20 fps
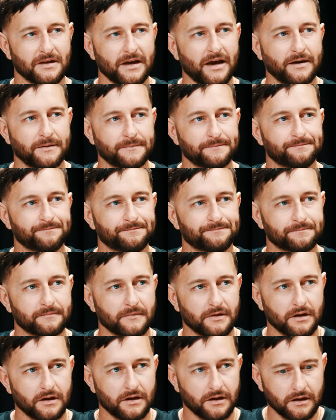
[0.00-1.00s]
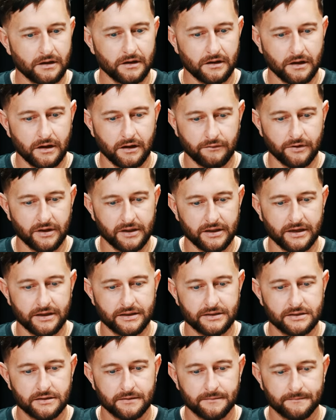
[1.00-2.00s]
The mistake is ours of being... it really
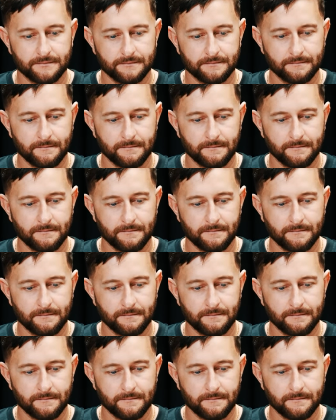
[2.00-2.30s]
is. You